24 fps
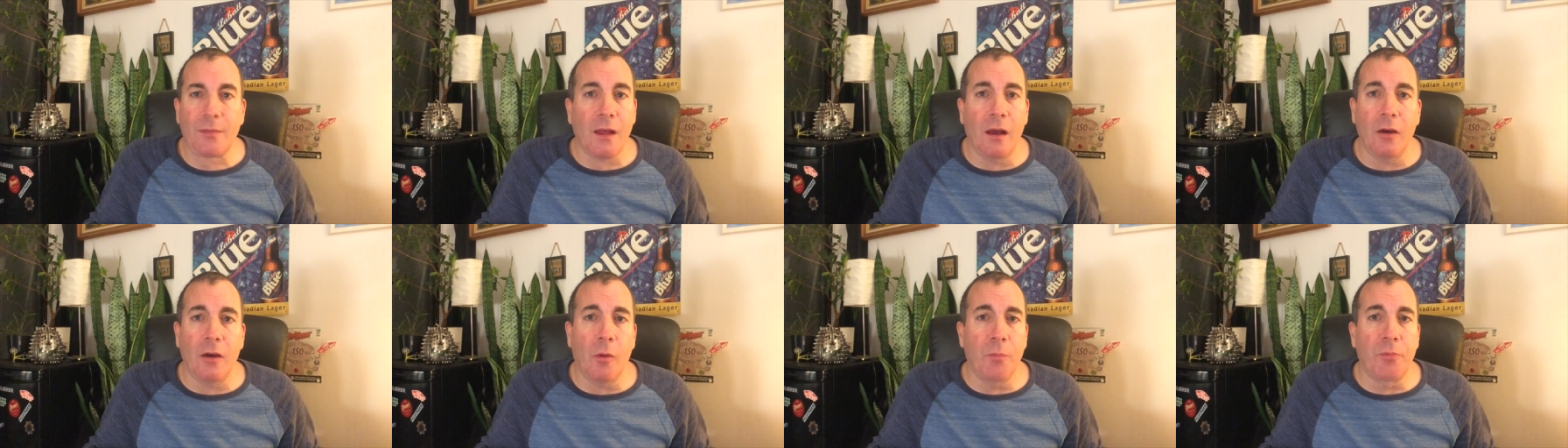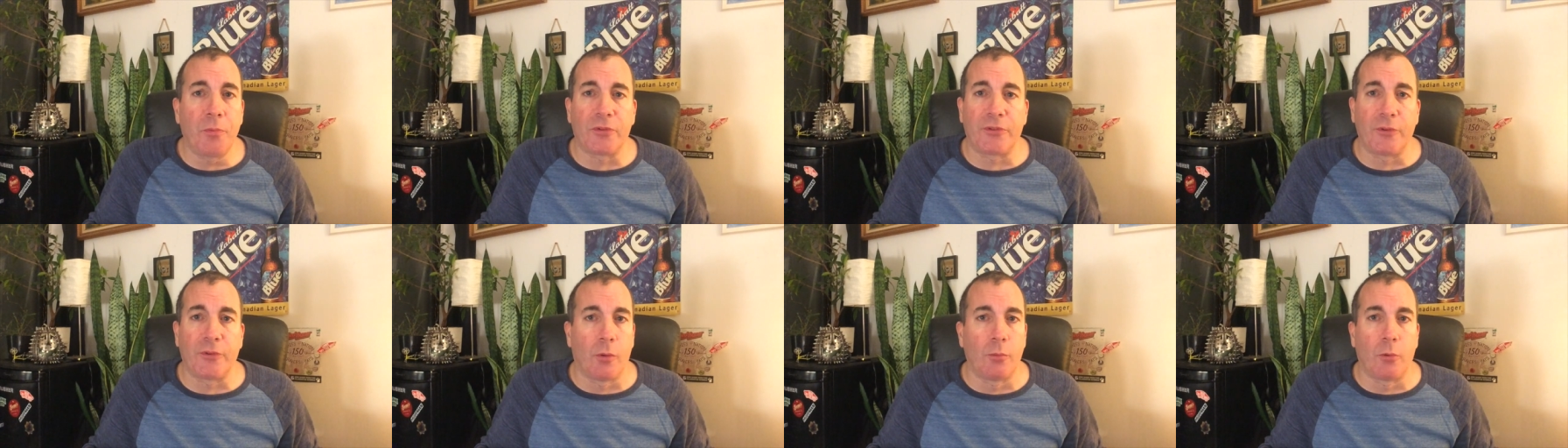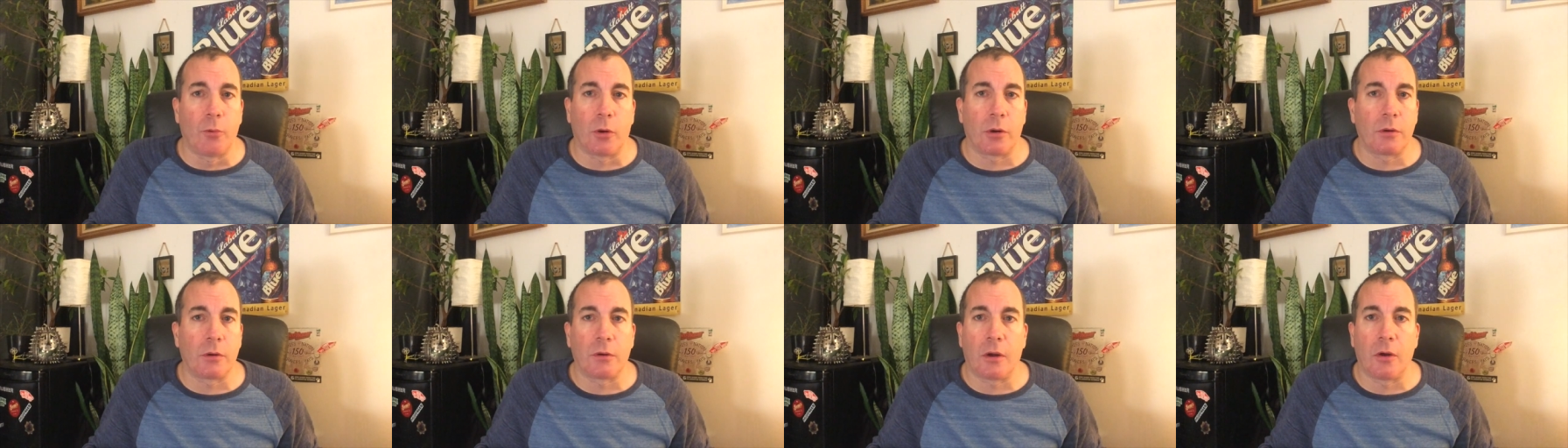I hope there's no
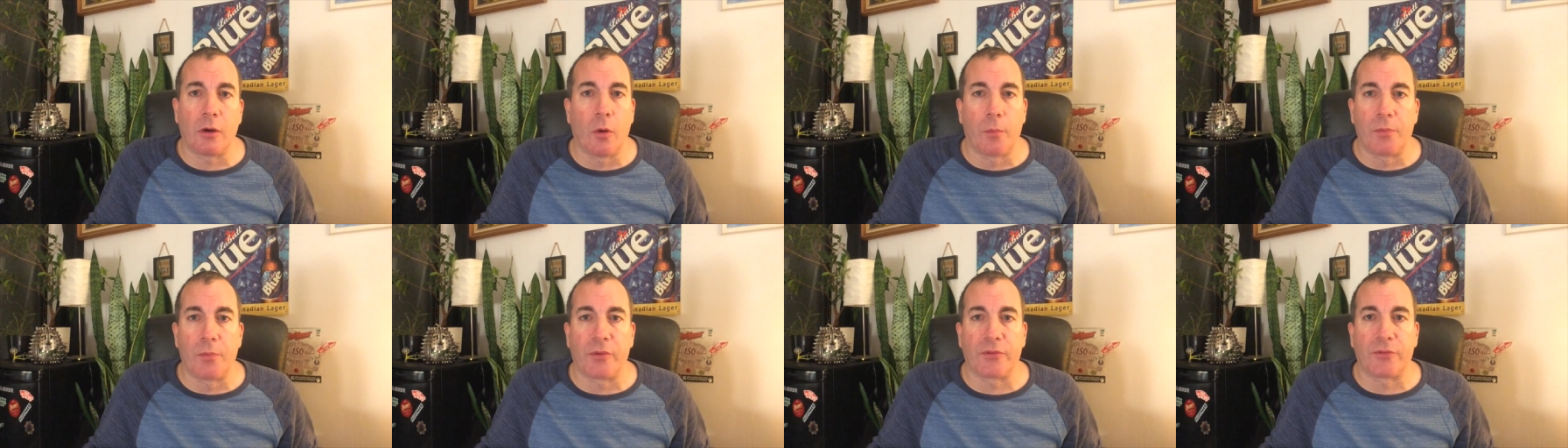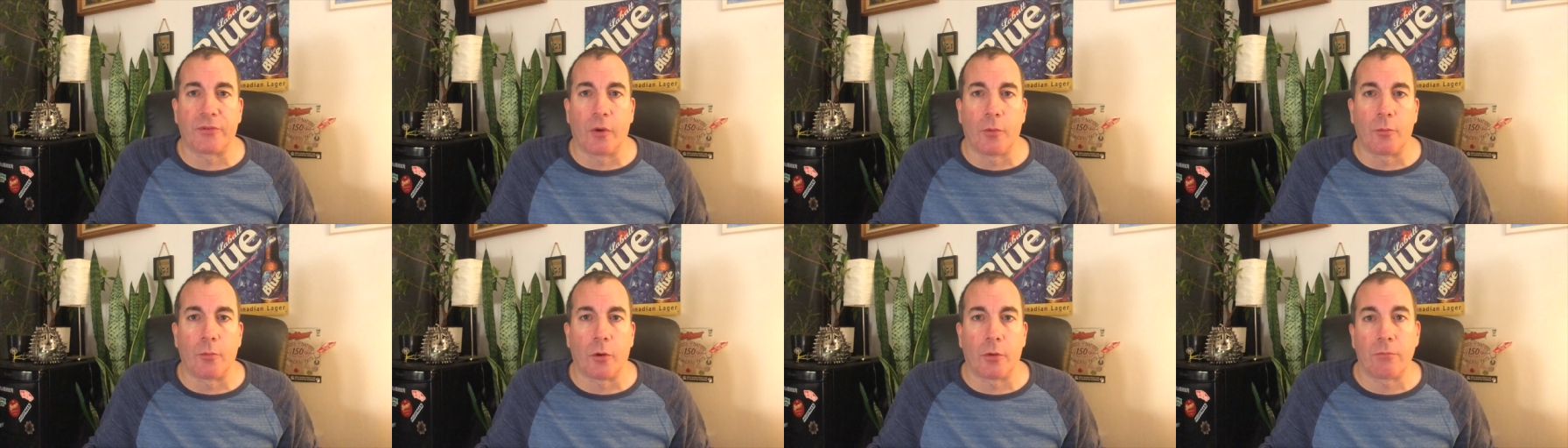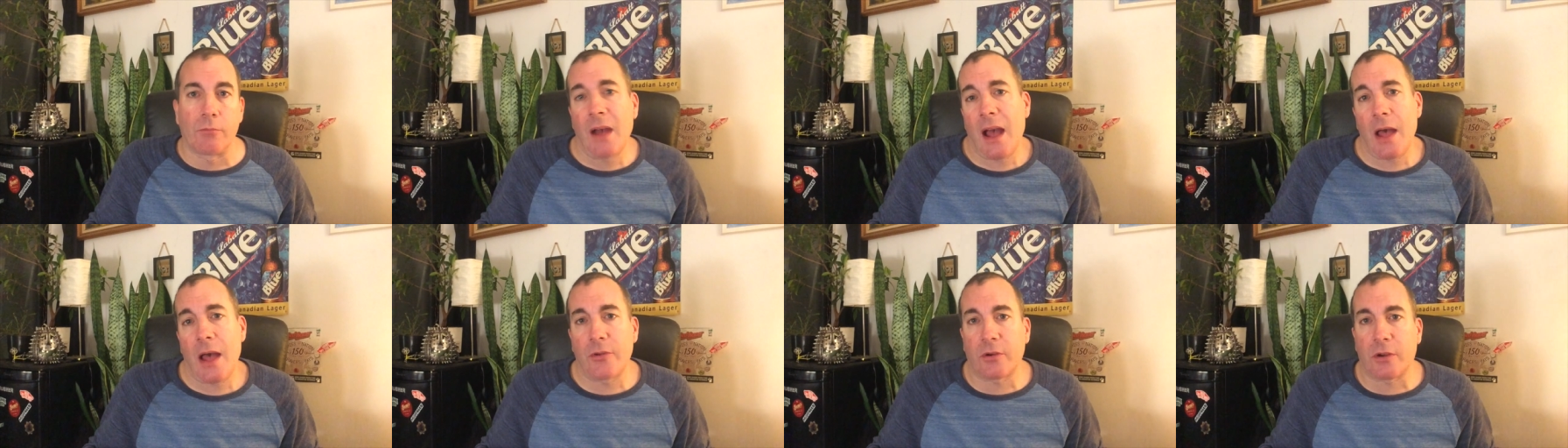more.
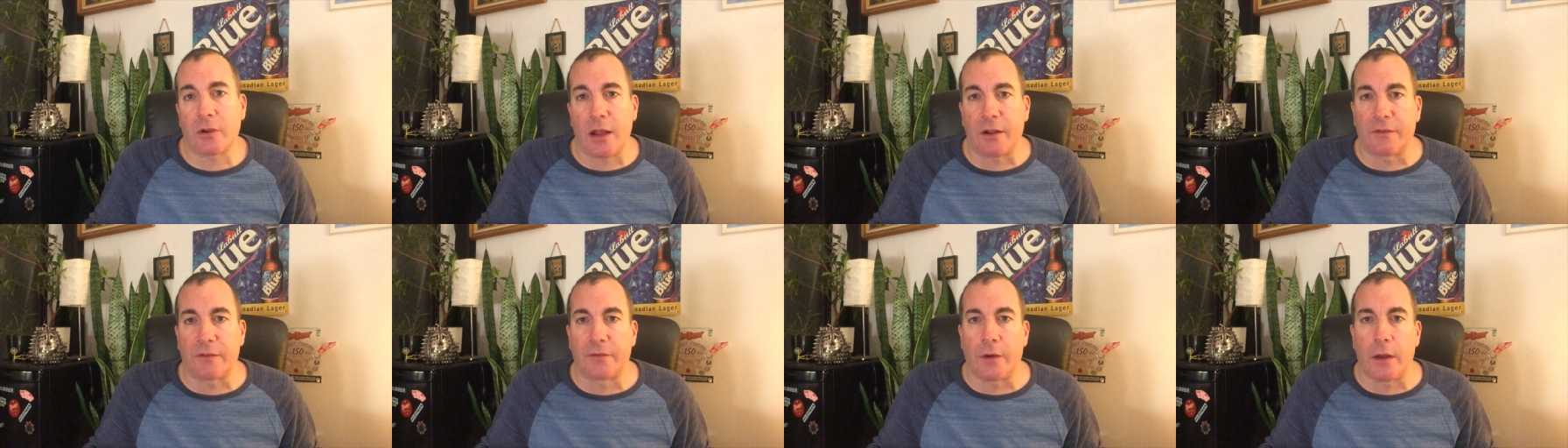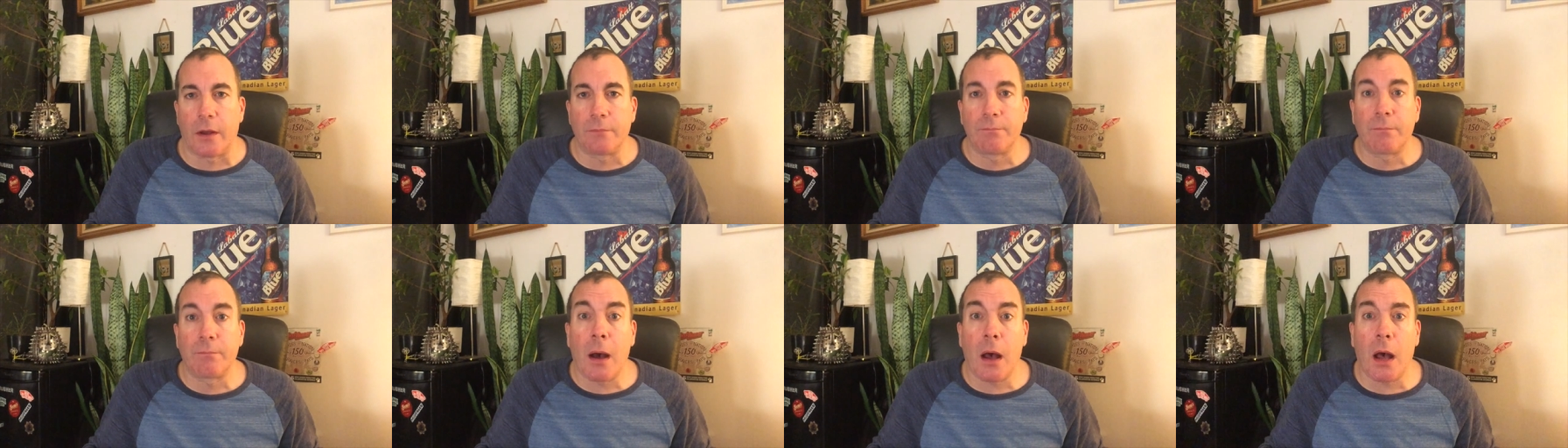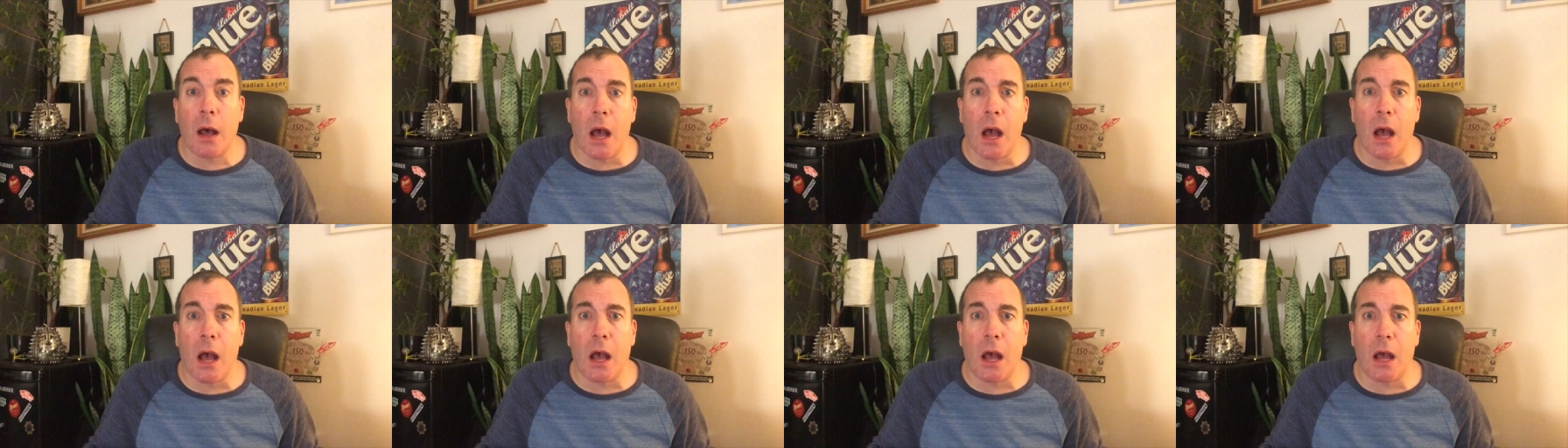They're kind of fun.
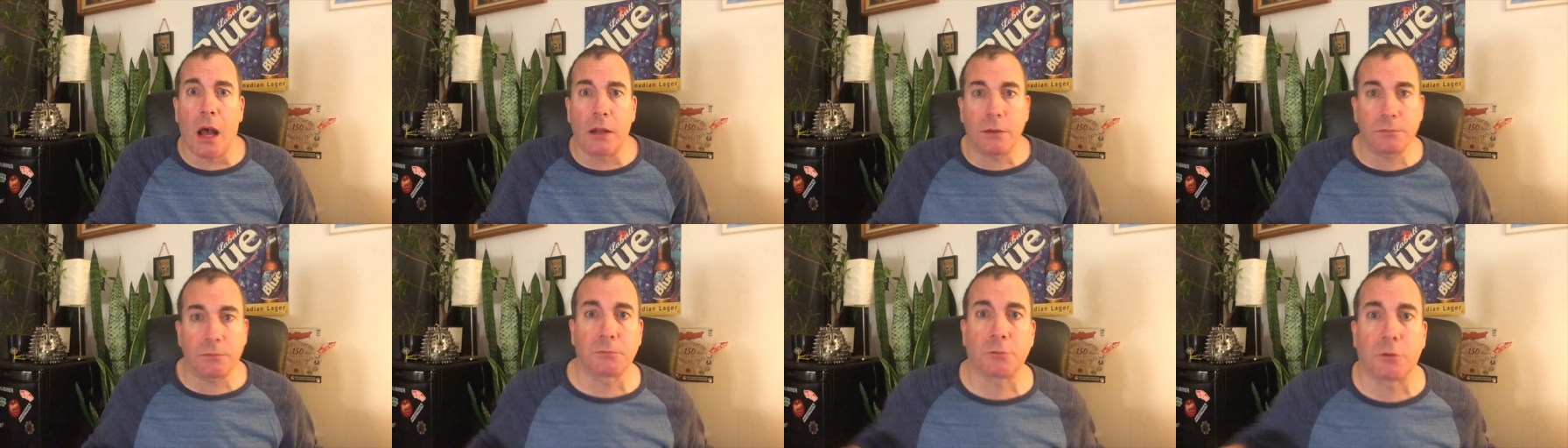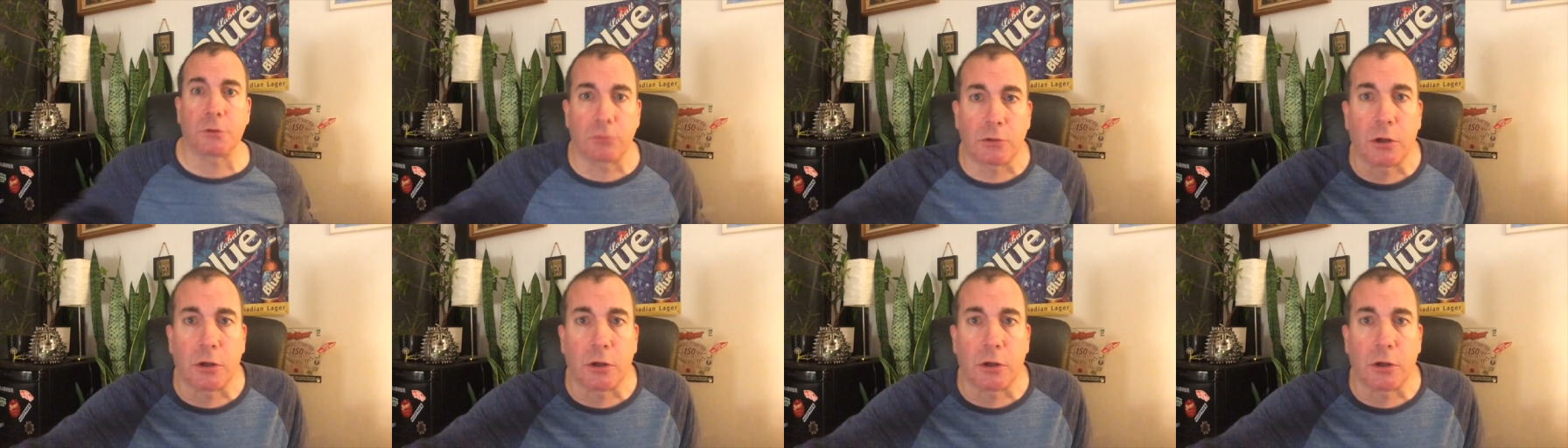Bye. Oh,